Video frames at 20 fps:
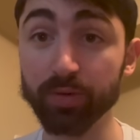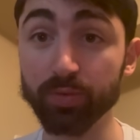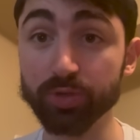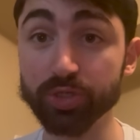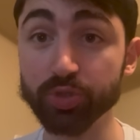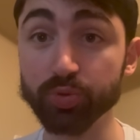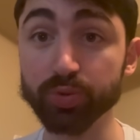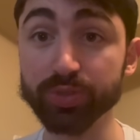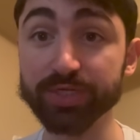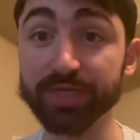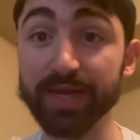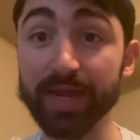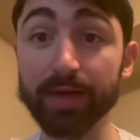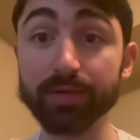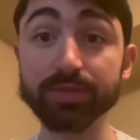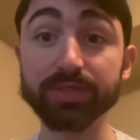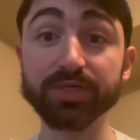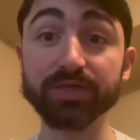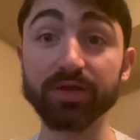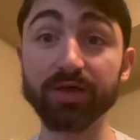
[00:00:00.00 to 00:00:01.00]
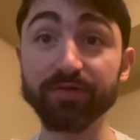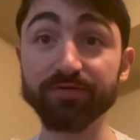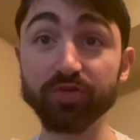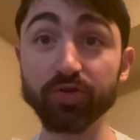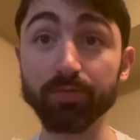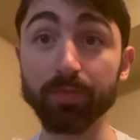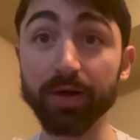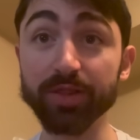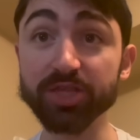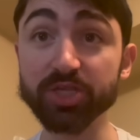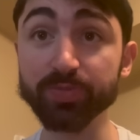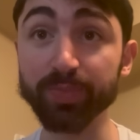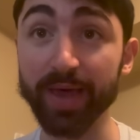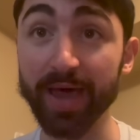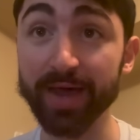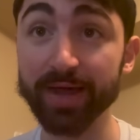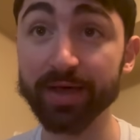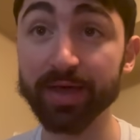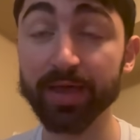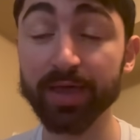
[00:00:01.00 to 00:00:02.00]
which was announced a few months
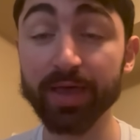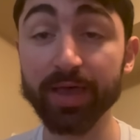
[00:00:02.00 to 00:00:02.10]
back,